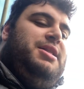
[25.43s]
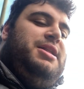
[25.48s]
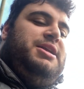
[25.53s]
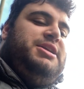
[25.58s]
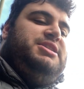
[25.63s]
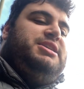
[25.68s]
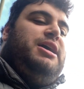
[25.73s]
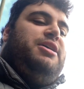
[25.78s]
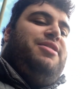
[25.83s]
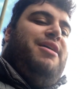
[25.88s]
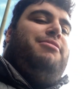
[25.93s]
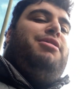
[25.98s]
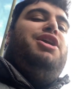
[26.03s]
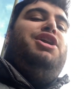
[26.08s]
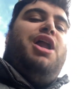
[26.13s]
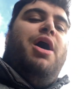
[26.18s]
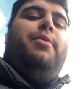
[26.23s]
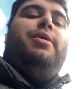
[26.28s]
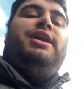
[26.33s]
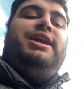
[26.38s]
So they're a
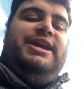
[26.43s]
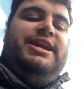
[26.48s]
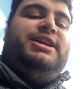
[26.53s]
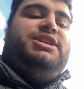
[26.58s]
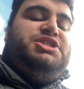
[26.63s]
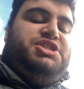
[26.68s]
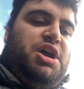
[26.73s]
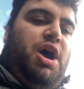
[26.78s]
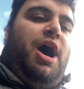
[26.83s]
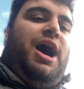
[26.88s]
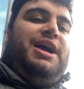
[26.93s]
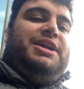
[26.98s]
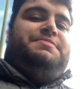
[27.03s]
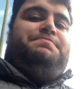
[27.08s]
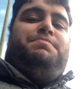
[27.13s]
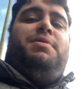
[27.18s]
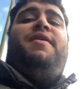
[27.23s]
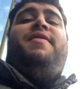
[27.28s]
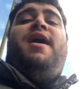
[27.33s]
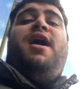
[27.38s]
lower league side,
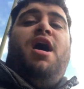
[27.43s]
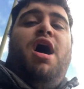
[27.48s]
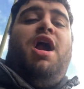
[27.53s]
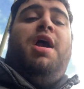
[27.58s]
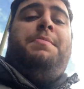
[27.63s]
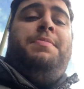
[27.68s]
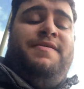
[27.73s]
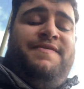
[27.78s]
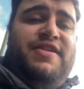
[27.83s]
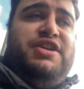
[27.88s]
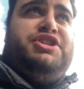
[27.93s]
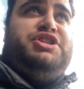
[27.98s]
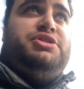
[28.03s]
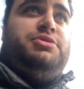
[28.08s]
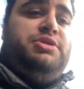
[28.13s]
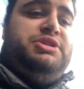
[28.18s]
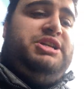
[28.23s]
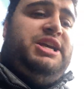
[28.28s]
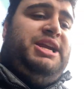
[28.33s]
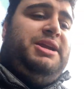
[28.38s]
but they are a
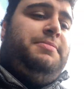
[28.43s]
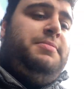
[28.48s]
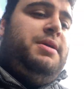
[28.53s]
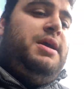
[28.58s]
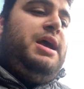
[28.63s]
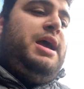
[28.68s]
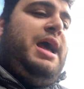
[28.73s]
professional team.